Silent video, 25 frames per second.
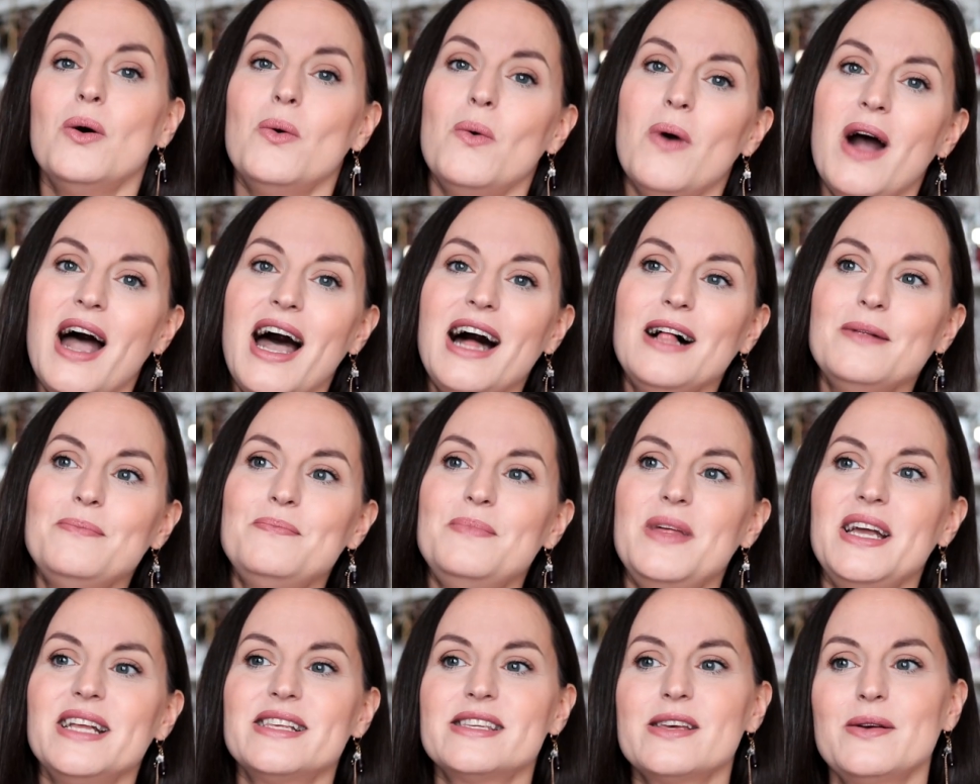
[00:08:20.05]
well,
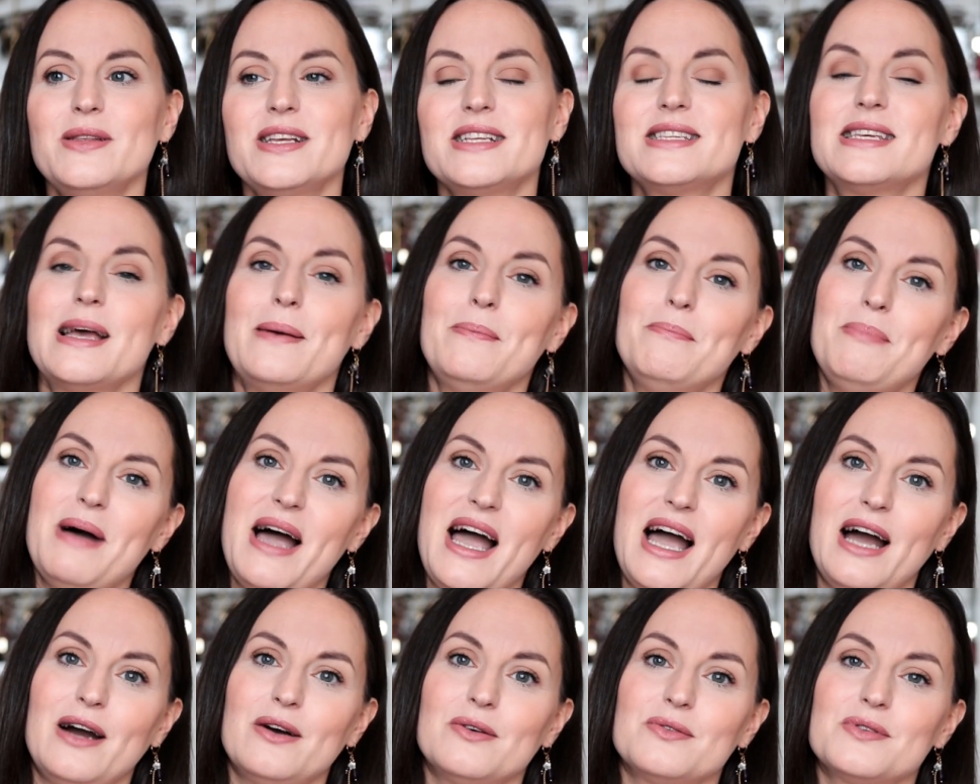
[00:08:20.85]
it's only
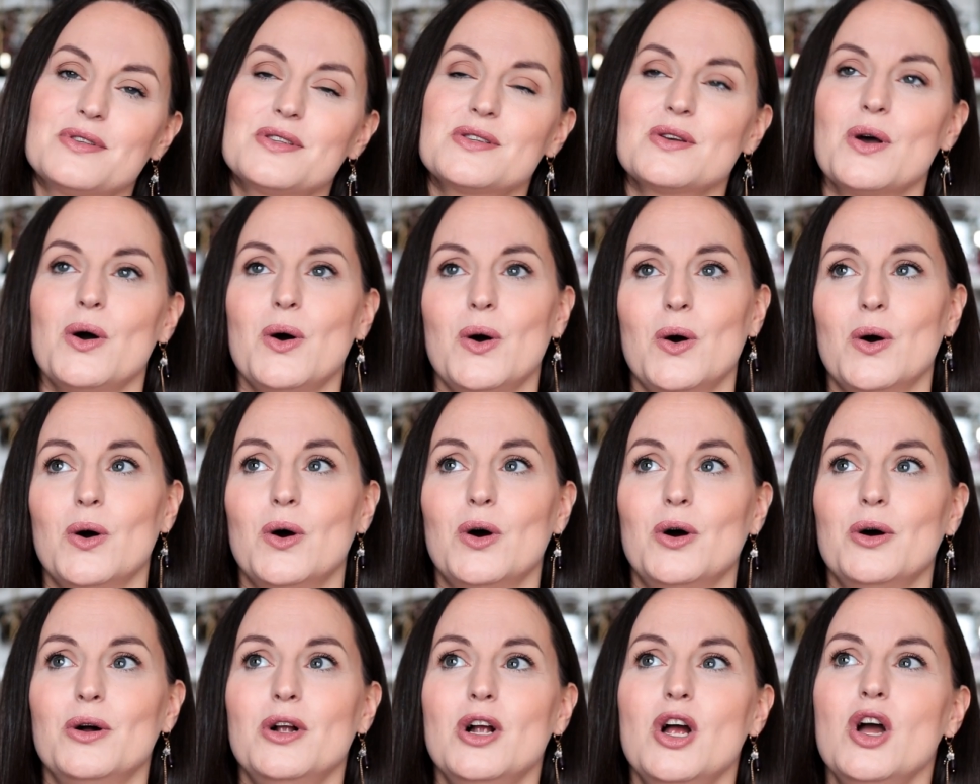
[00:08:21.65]
£10,
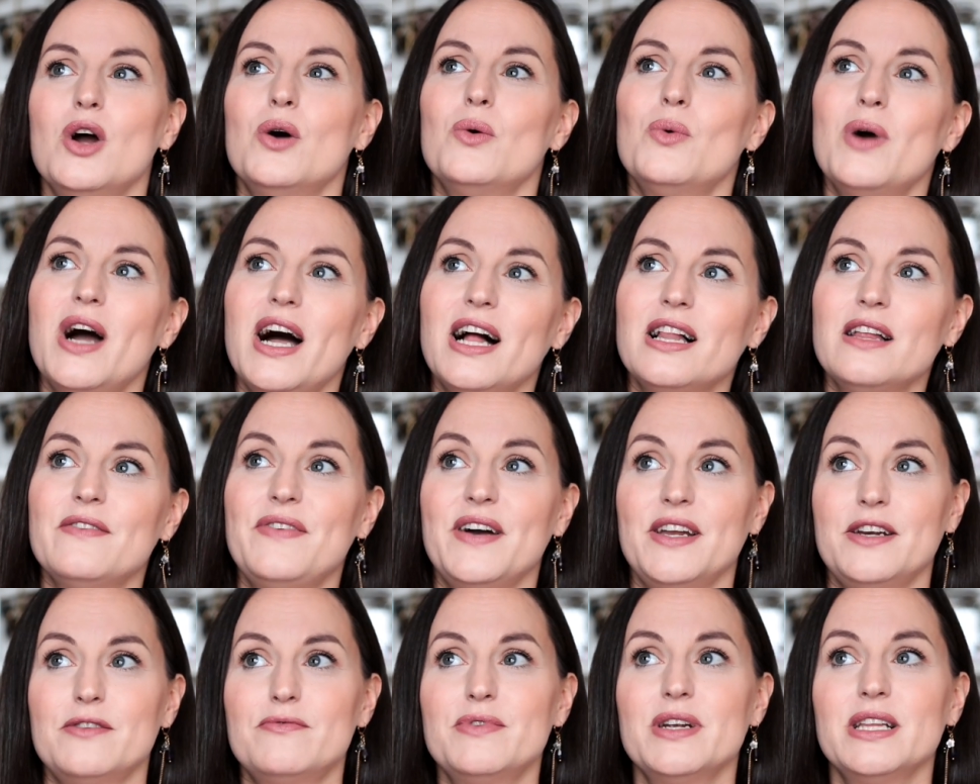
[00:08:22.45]
or, well, I've
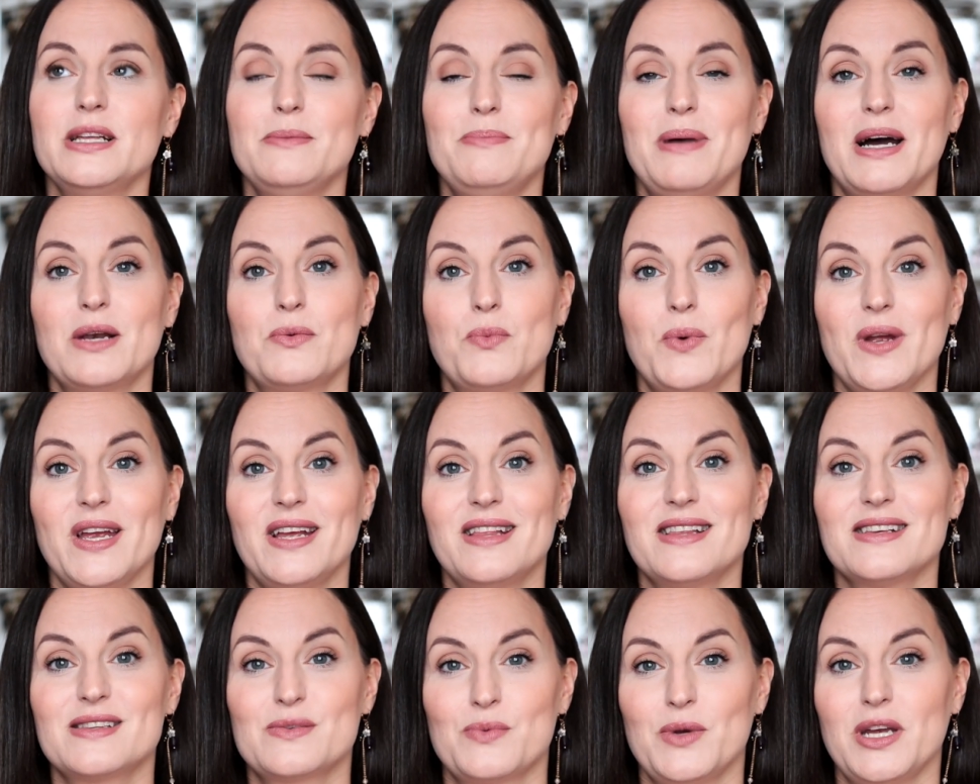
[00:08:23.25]
had a really bad
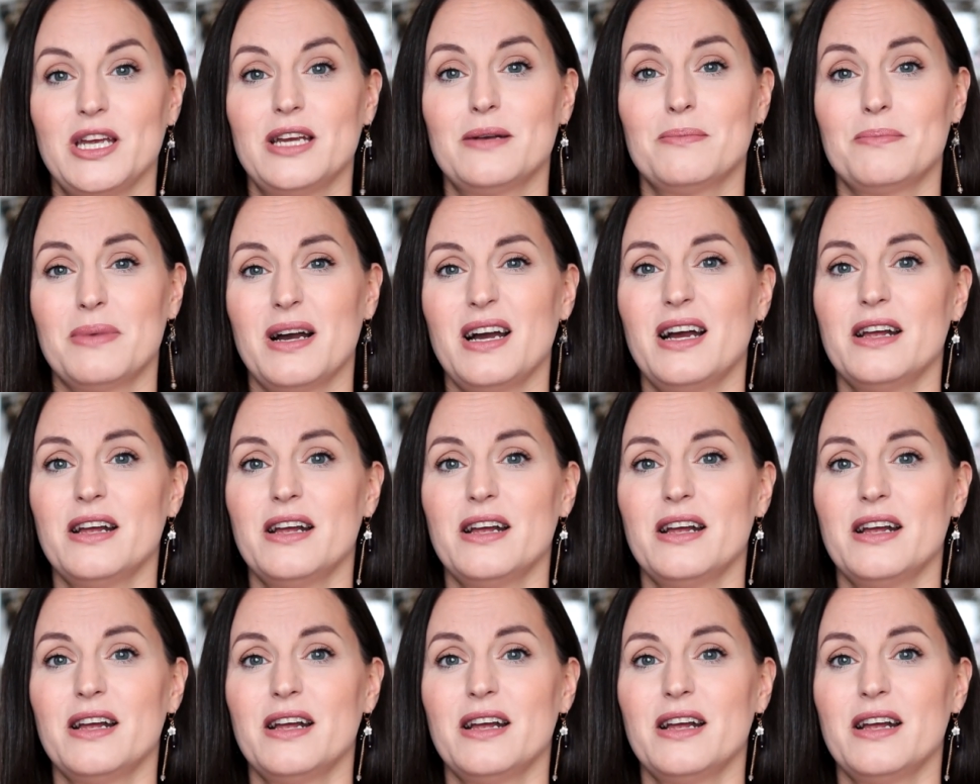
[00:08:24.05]
week this week.